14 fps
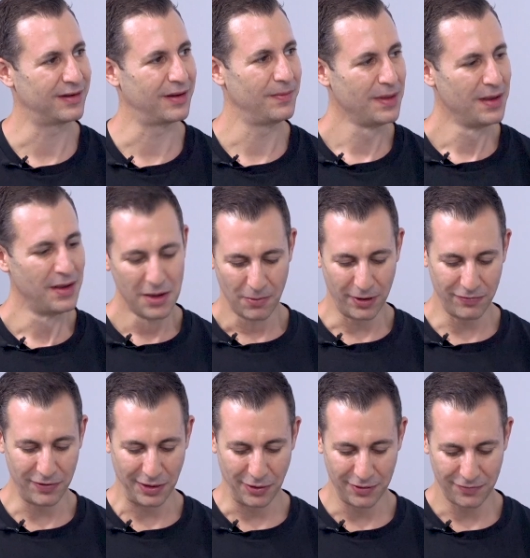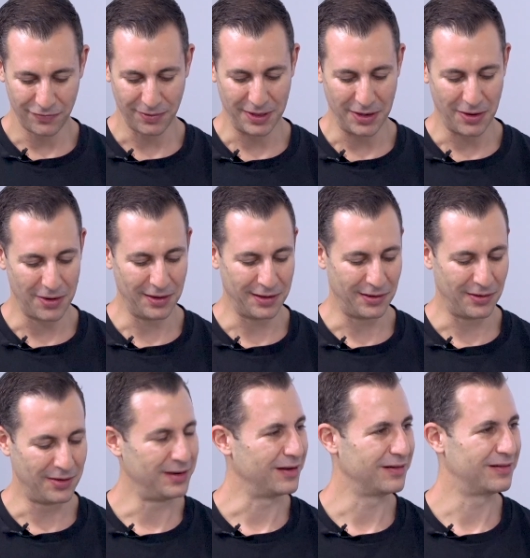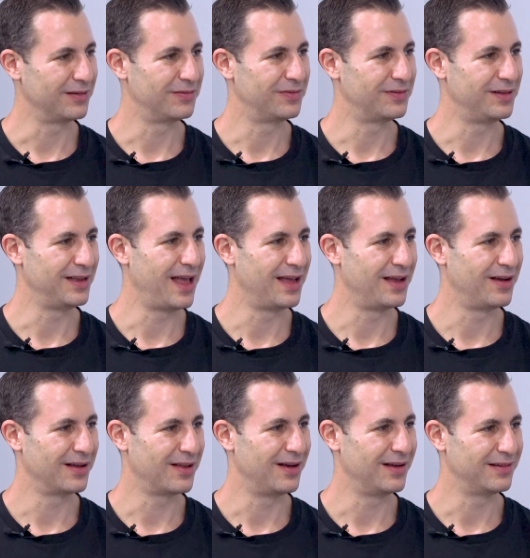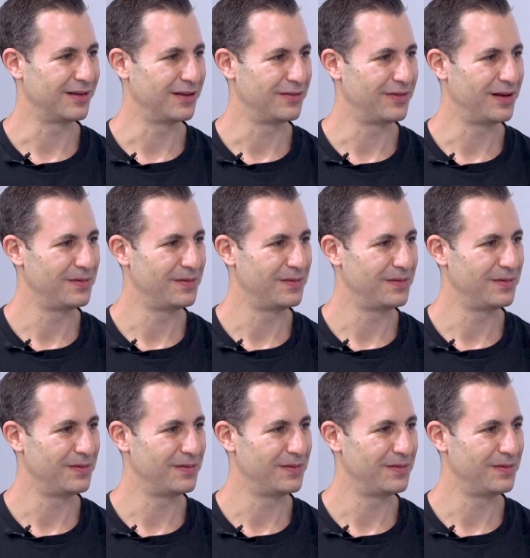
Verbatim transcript: So what have you learned from the early learnings of the AI guide so far?